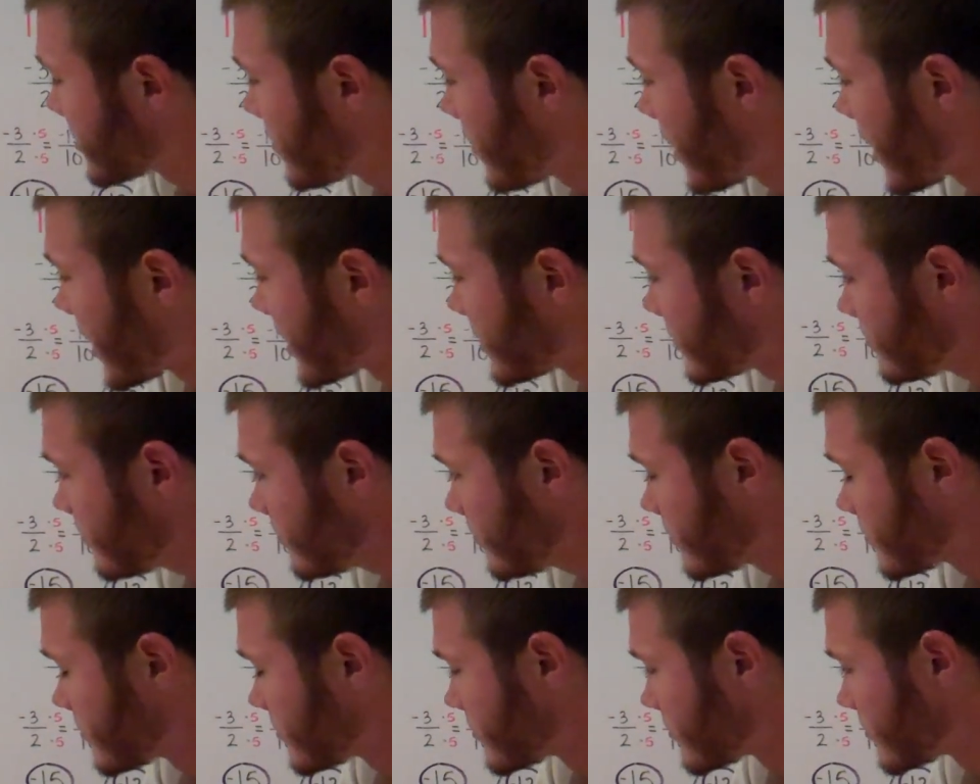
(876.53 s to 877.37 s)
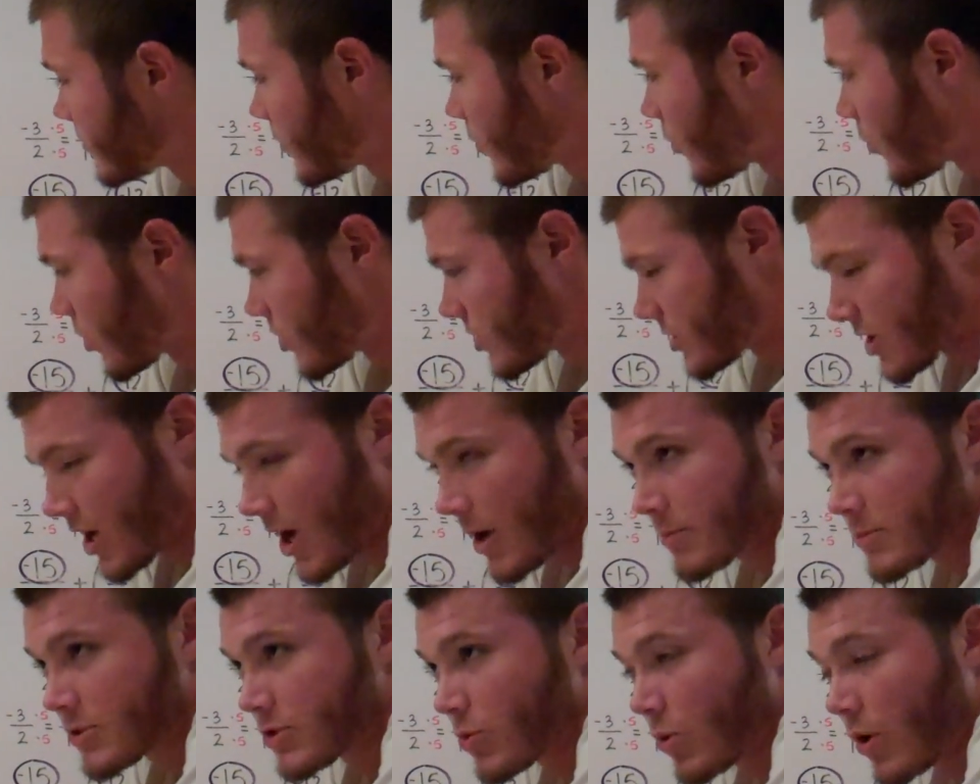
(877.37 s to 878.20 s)
bottom, 1
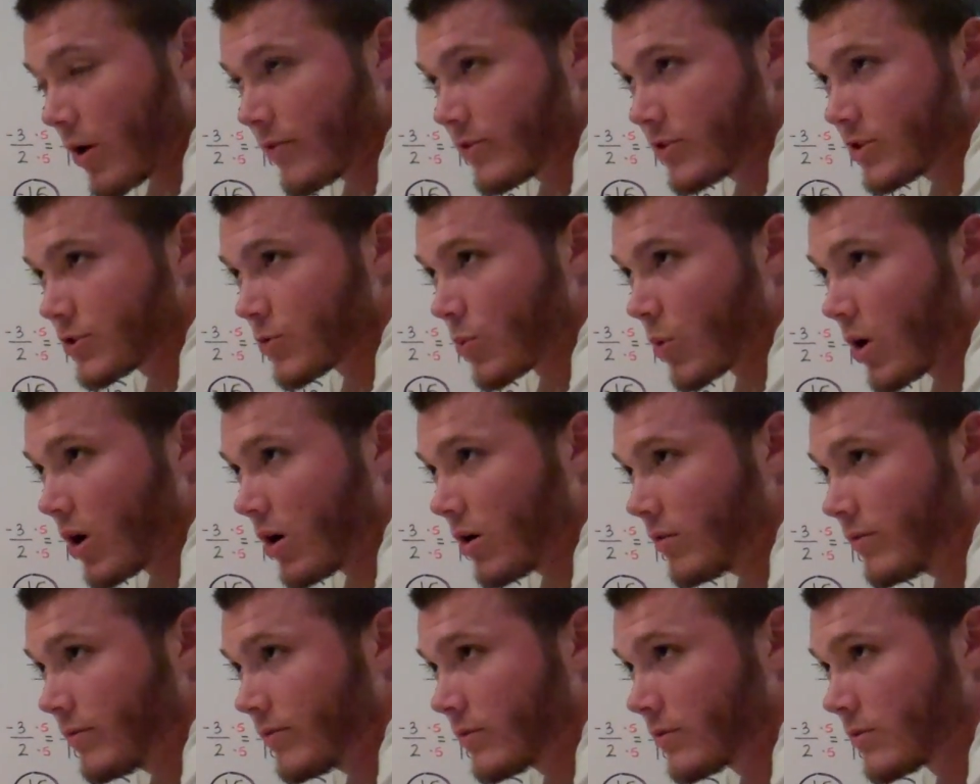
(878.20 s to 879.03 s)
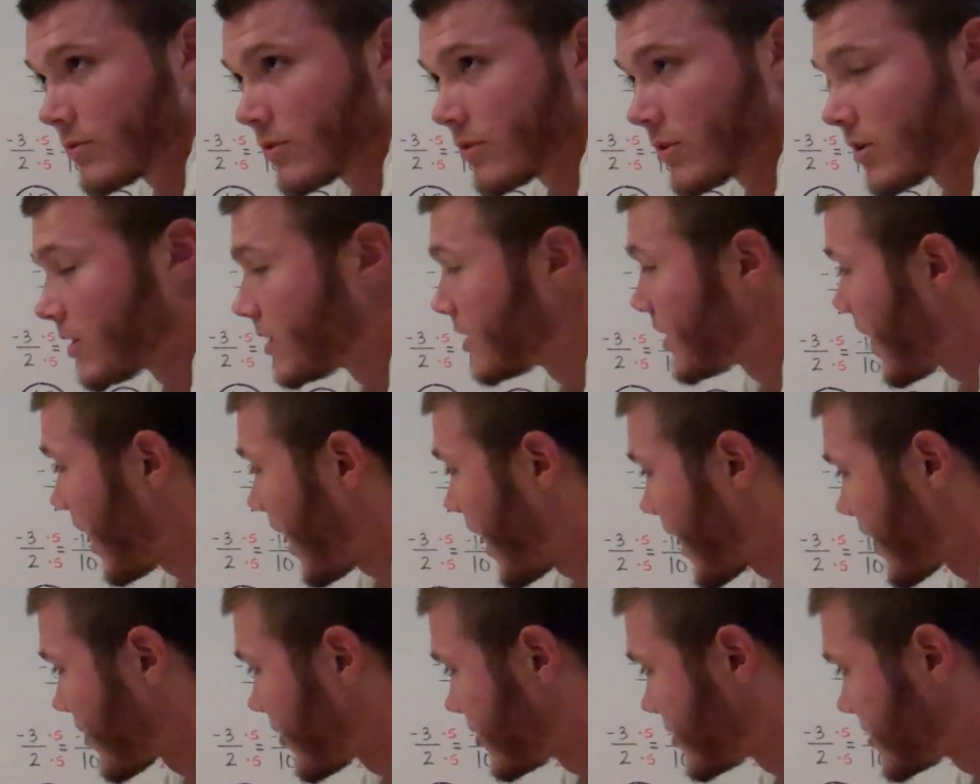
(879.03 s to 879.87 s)
times 12 is 12.
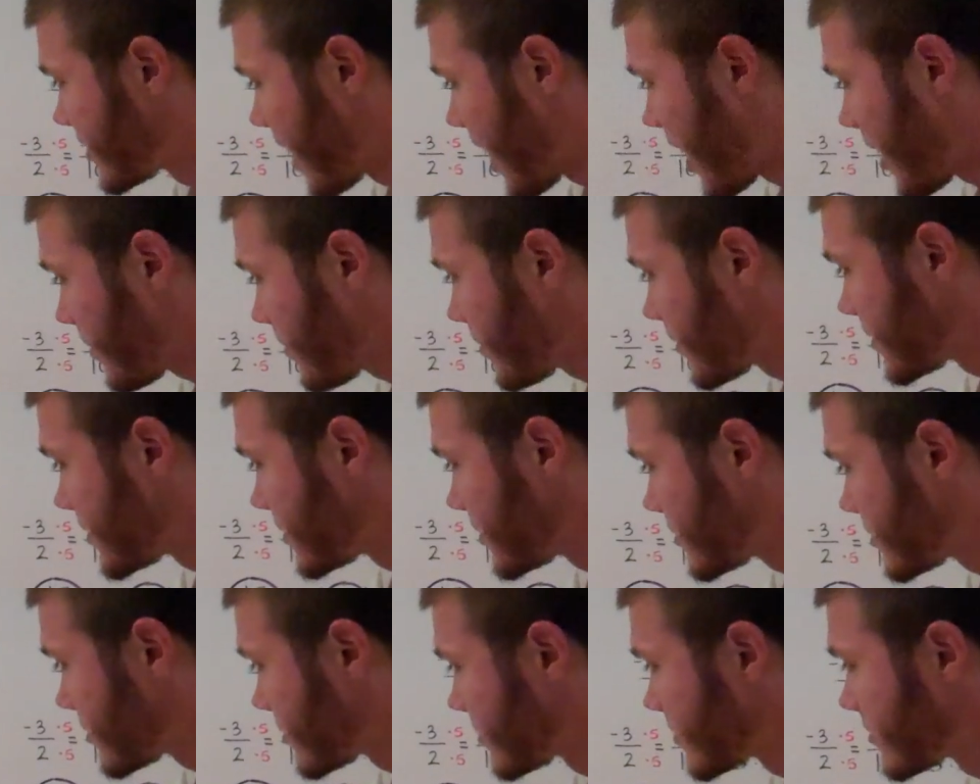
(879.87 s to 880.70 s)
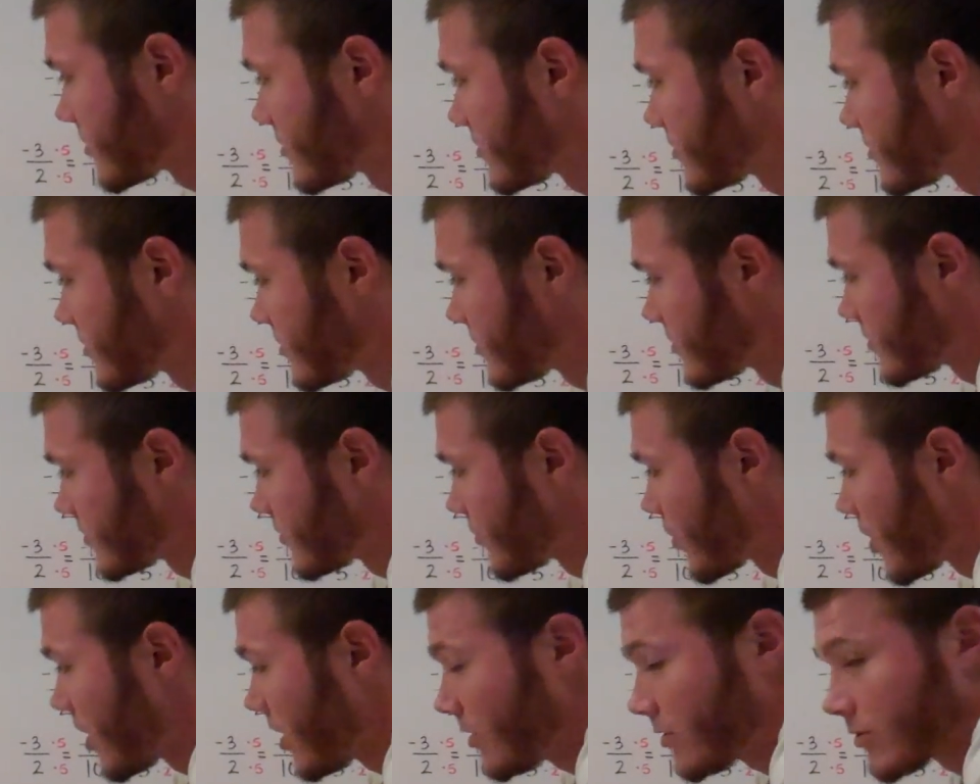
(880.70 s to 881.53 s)
Add the top is,
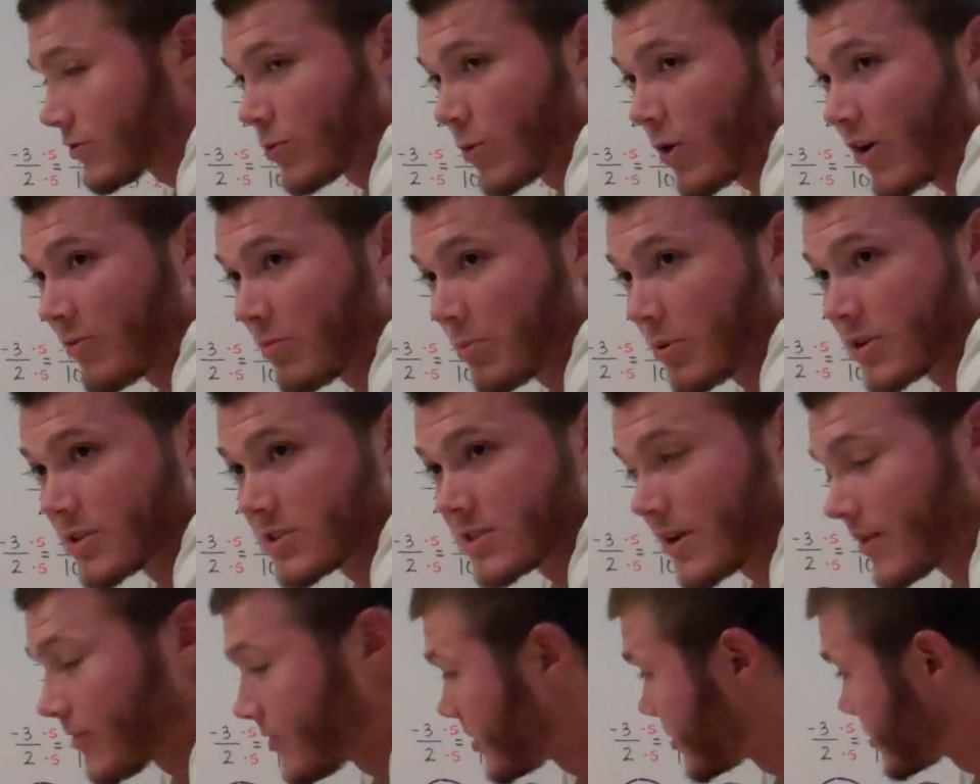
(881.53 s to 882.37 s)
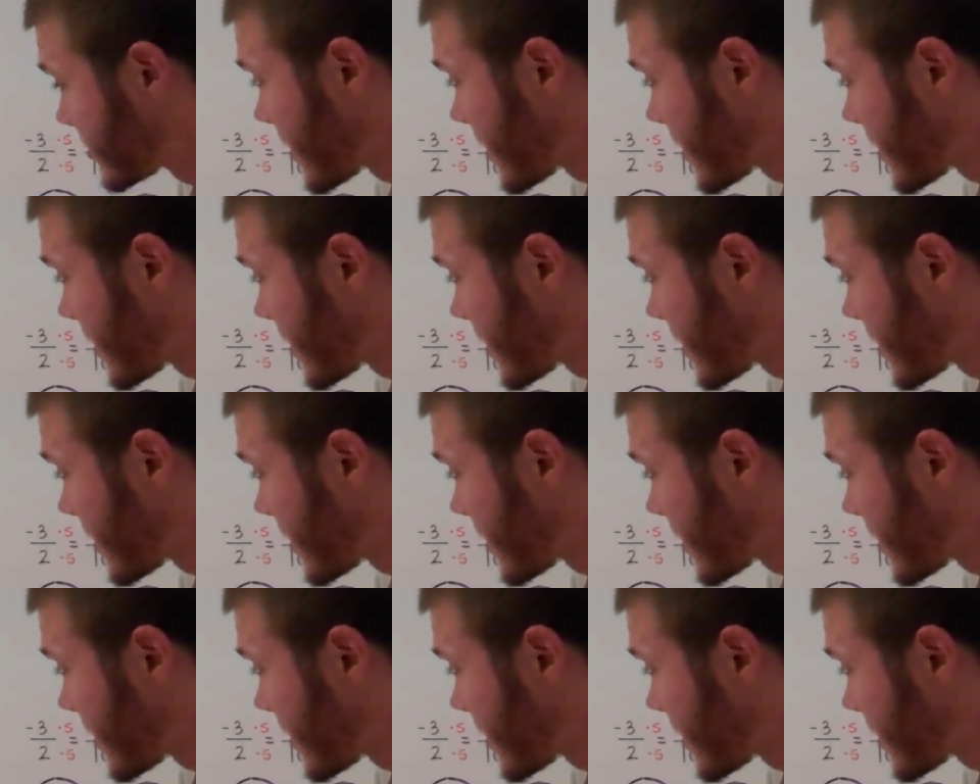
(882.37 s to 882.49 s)
well, 12 plus 7 is